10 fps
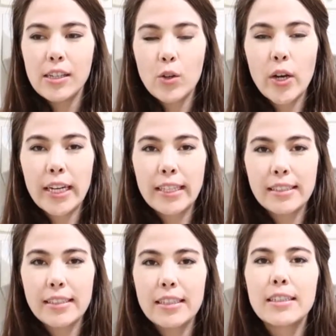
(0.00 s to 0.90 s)
You
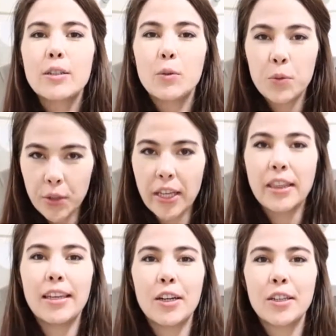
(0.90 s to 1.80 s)
guys, we'll
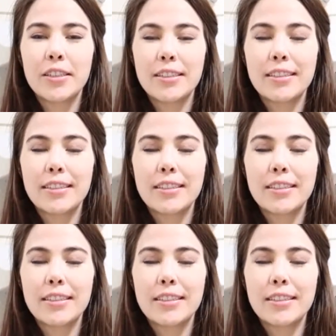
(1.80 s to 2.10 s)
get there.